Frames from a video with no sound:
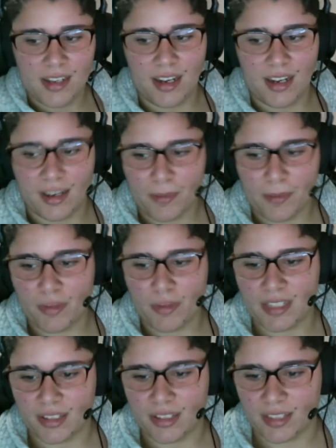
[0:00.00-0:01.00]
I'm always
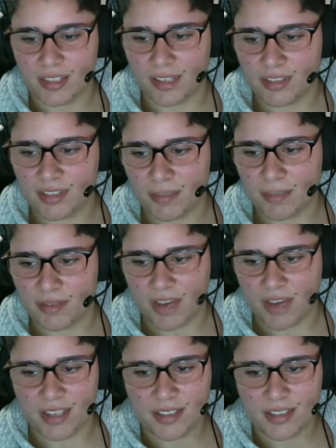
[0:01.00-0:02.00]
down to give some
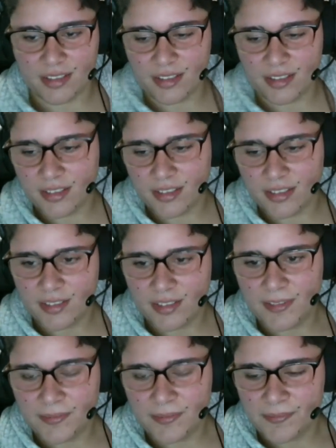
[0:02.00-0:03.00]
advice
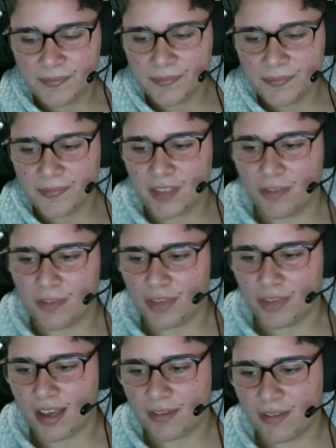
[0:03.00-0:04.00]
if you
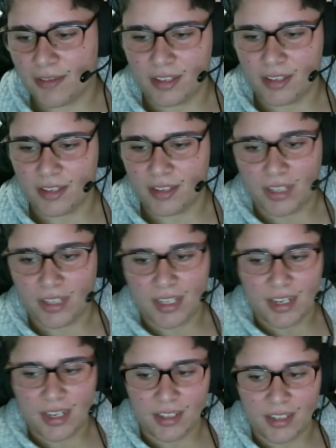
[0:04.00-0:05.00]
have any, if you need
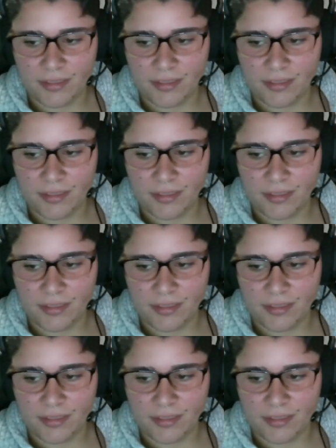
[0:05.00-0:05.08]
any.